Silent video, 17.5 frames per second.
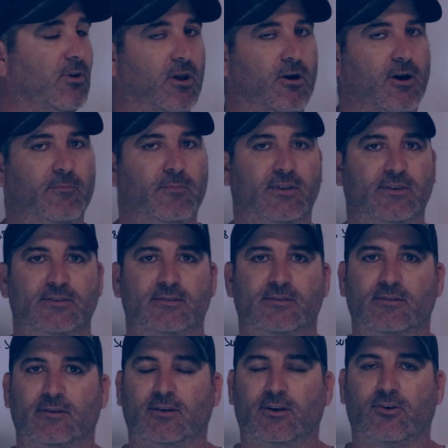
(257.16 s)
your
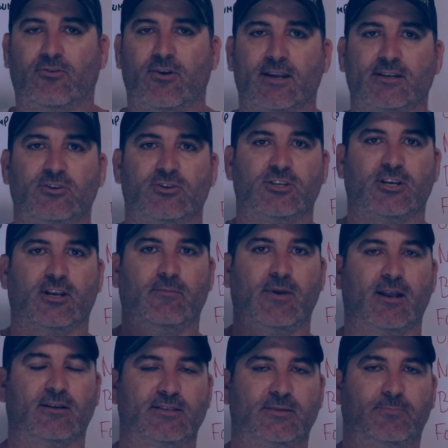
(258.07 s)
alignment's correct because you're going to
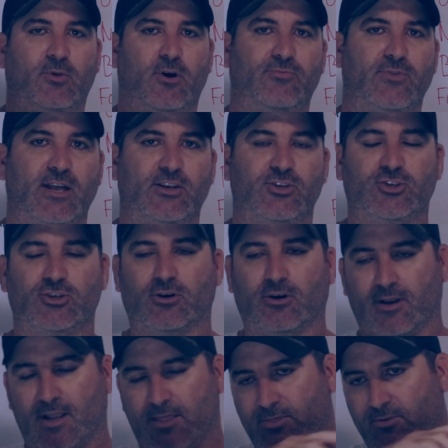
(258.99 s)
be able to spot that
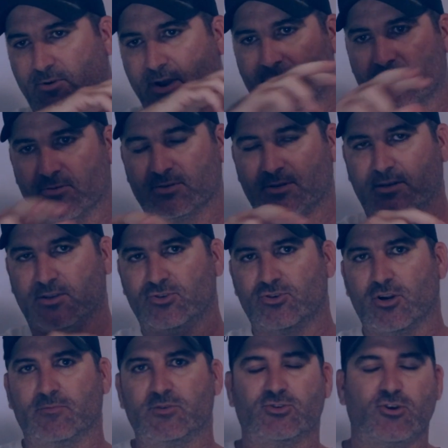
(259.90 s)
shot and the reticle's going to
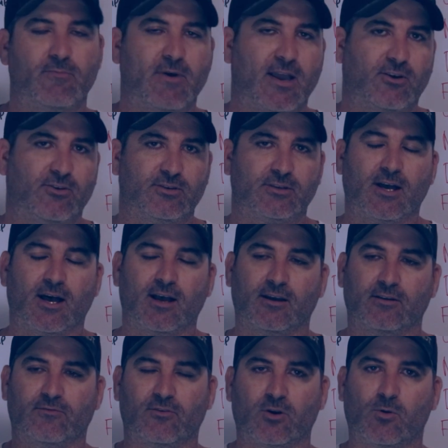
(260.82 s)
drop straight back on
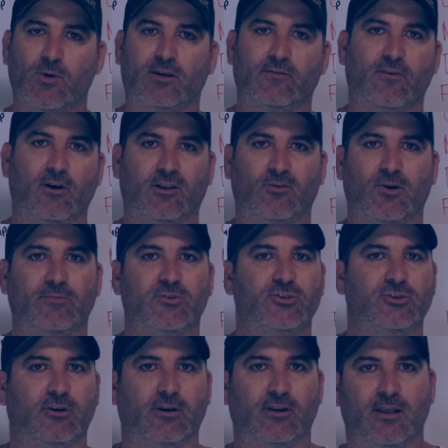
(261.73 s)
target for a quick follow-up
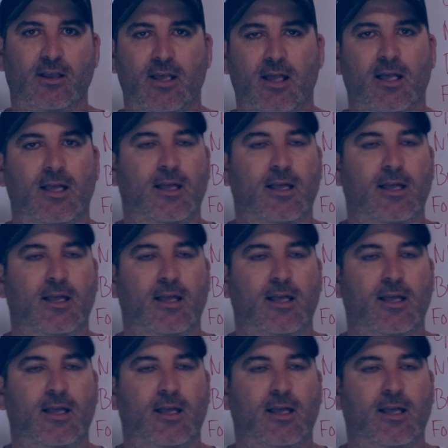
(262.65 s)
shot.